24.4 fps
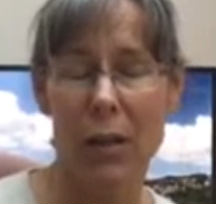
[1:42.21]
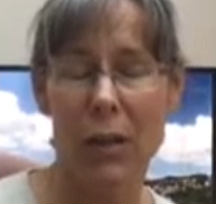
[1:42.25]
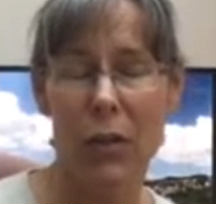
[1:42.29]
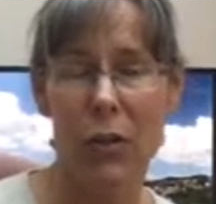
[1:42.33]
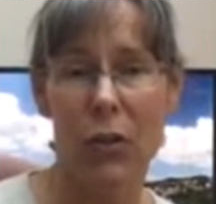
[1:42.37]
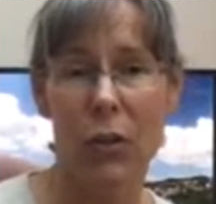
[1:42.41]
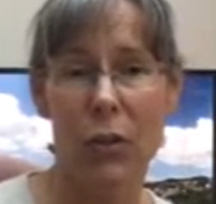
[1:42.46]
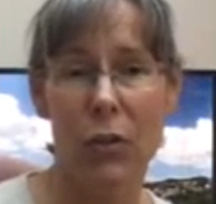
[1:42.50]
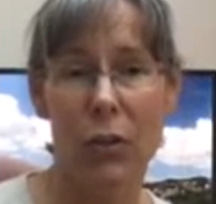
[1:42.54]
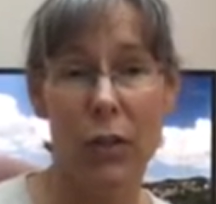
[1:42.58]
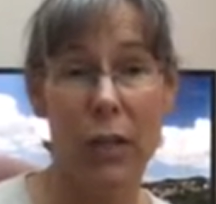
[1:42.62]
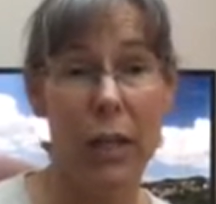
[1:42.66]

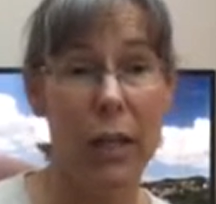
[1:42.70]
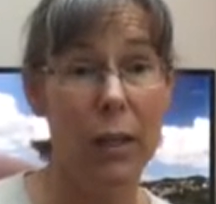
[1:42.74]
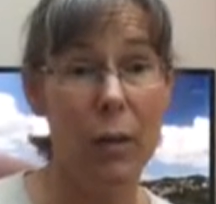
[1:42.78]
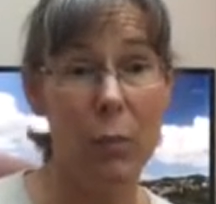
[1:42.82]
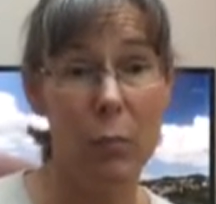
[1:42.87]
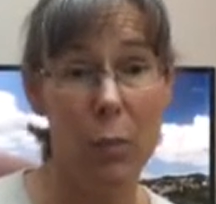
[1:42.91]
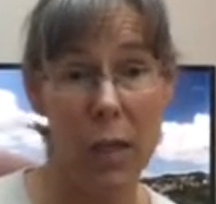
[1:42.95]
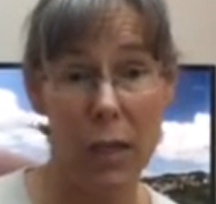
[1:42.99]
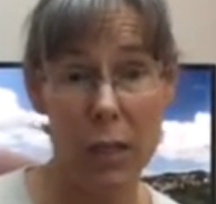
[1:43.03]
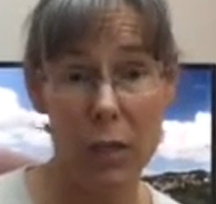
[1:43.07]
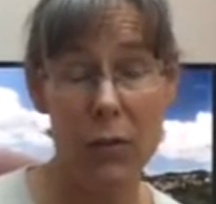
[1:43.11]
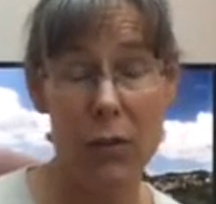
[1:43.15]
so that they
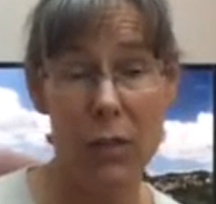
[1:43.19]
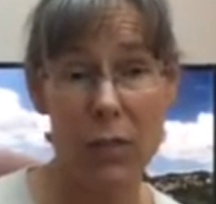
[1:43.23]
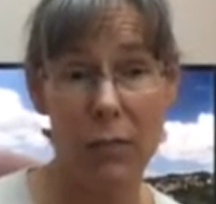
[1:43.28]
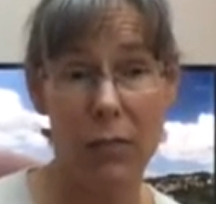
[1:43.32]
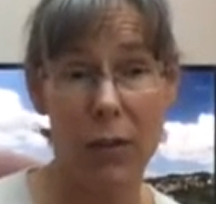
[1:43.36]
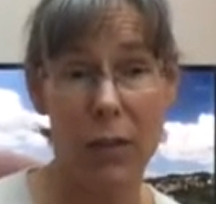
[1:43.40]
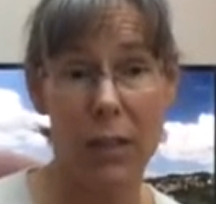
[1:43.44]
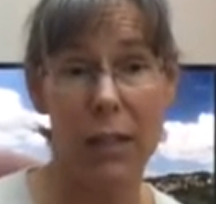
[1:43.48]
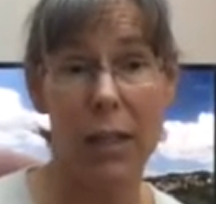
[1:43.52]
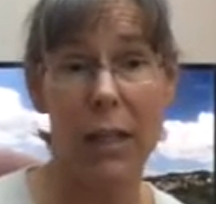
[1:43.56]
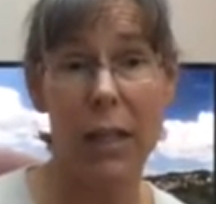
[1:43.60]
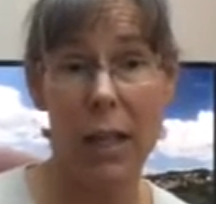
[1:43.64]
can make use of
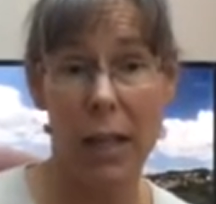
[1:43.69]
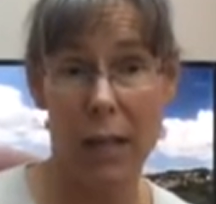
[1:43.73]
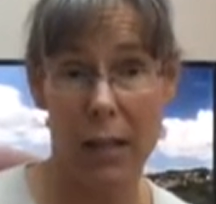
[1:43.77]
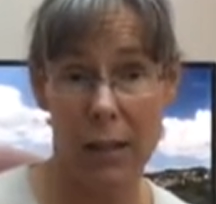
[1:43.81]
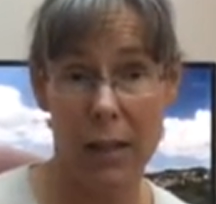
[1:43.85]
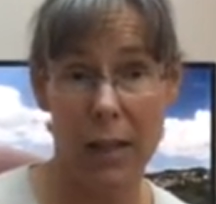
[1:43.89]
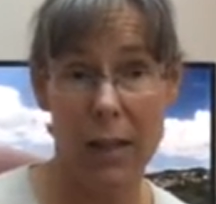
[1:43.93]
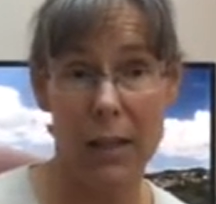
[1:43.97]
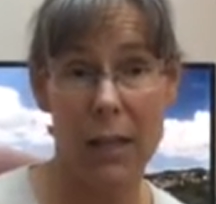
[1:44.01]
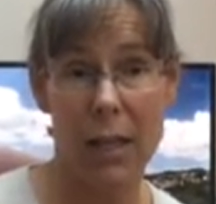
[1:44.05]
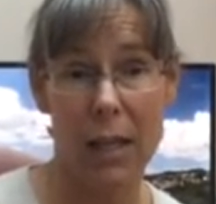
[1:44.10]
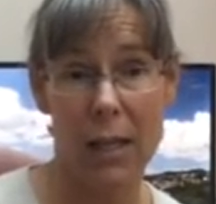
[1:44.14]
it
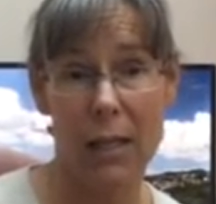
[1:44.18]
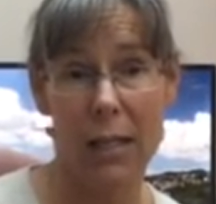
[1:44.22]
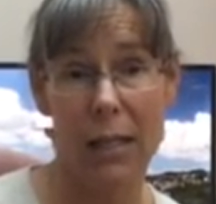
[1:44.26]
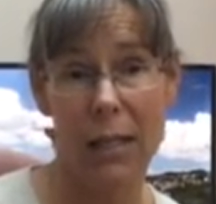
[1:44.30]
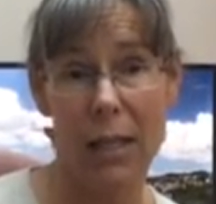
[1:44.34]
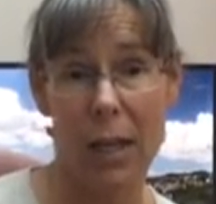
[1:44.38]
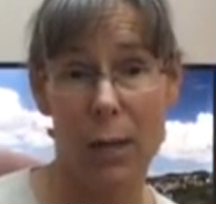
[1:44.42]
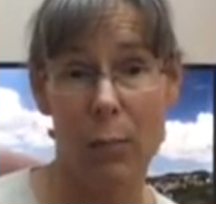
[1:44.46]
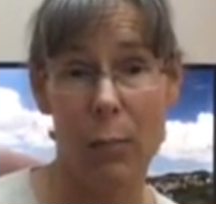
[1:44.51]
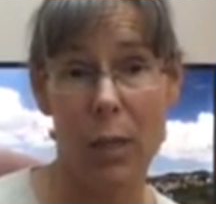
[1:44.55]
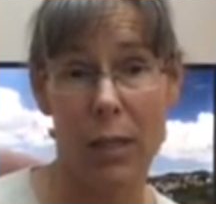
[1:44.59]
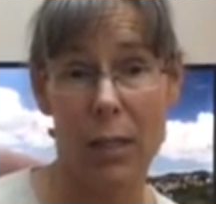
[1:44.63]
in their
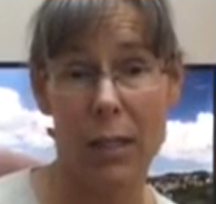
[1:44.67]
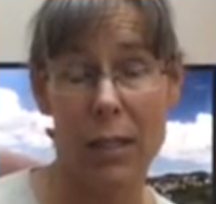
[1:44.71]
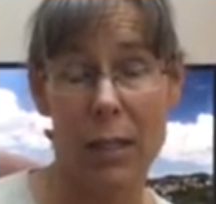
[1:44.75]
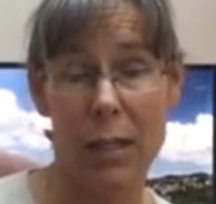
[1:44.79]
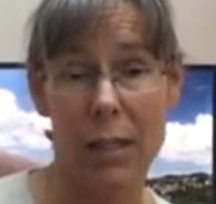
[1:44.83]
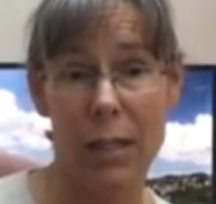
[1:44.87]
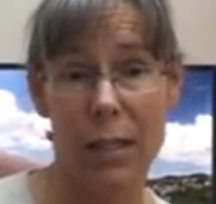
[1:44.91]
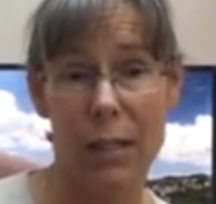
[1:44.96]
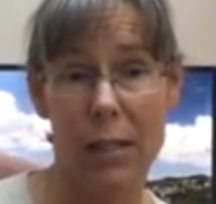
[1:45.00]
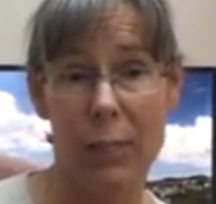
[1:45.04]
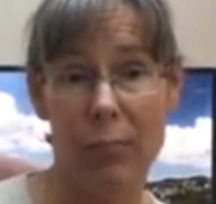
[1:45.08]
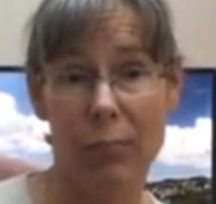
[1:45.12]
day-to-day
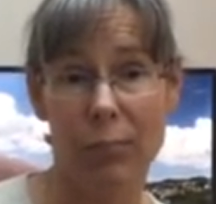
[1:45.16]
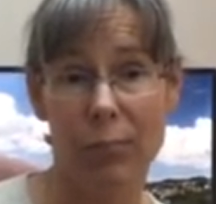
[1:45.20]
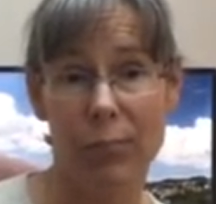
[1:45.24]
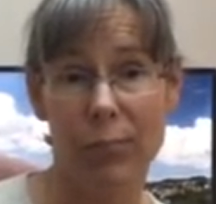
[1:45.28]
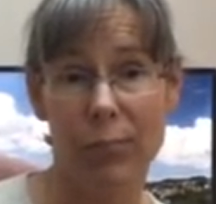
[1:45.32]
business.